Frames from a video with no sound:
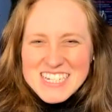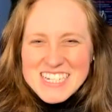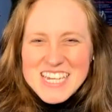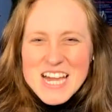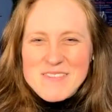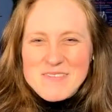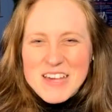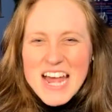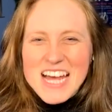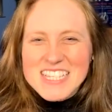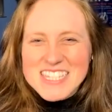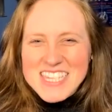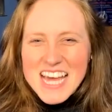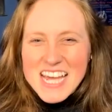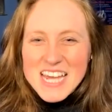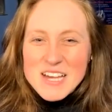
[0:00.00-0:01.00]
yeah, but I
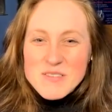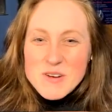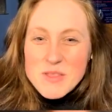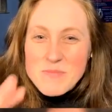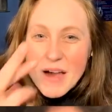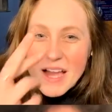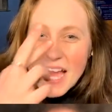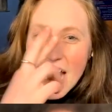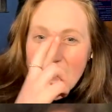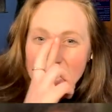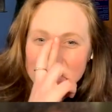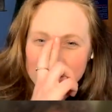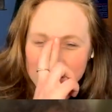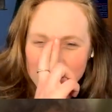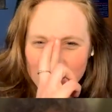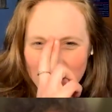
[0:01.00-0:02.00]
said it with my eyes
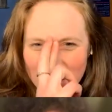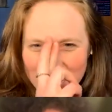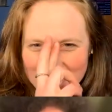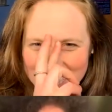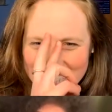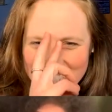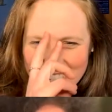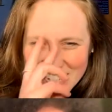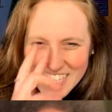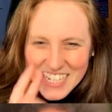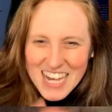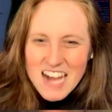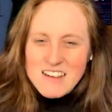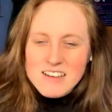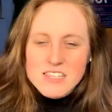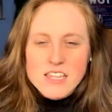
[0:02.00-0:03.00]
crossed.
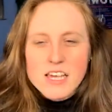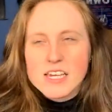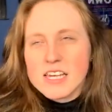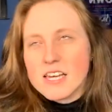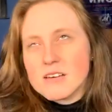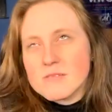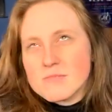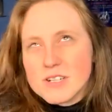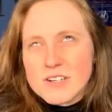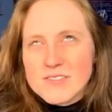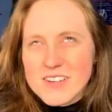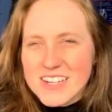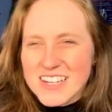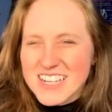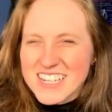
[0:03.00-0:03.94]
I was like, keep moving.